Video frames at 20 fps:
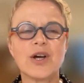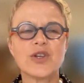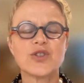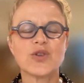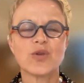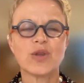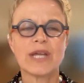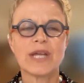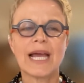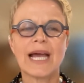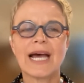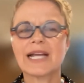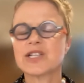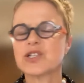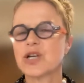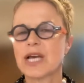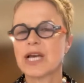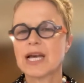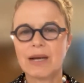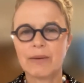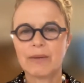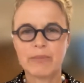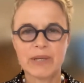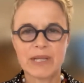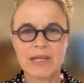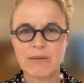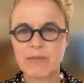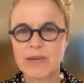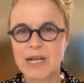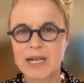So they had to get up
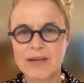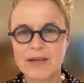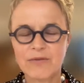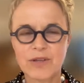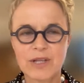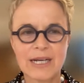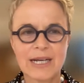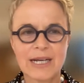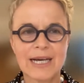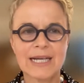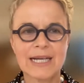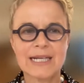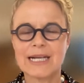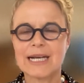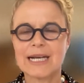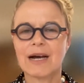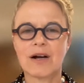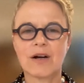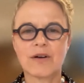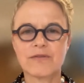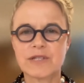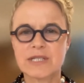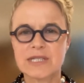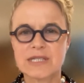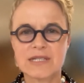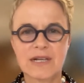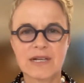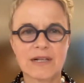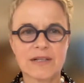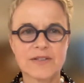in the middle of the night and
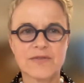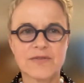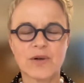harvest cells